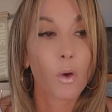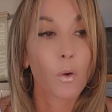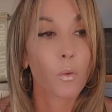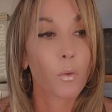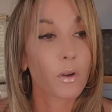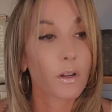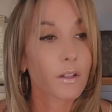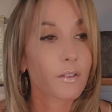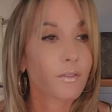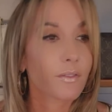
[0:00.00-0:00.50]

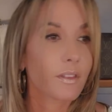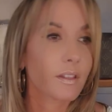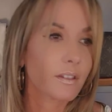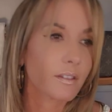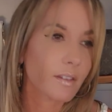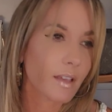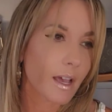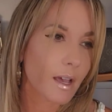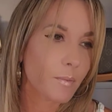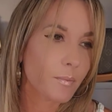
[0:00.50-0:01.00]
What if
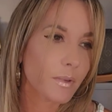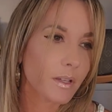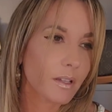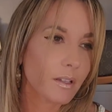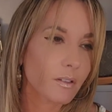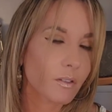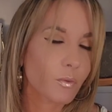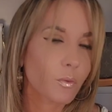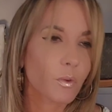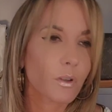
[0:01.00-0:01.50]
this
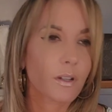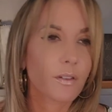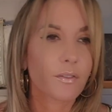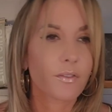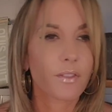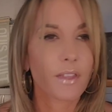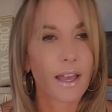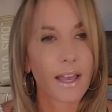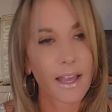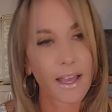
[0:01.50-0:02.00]
happens? What
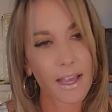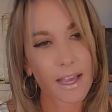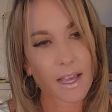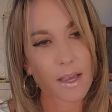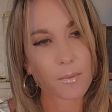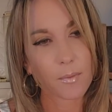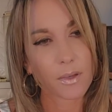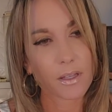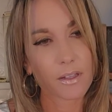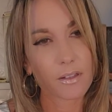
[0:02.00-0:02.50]
if that
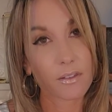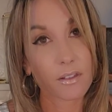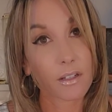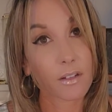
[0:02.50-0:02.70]
happens?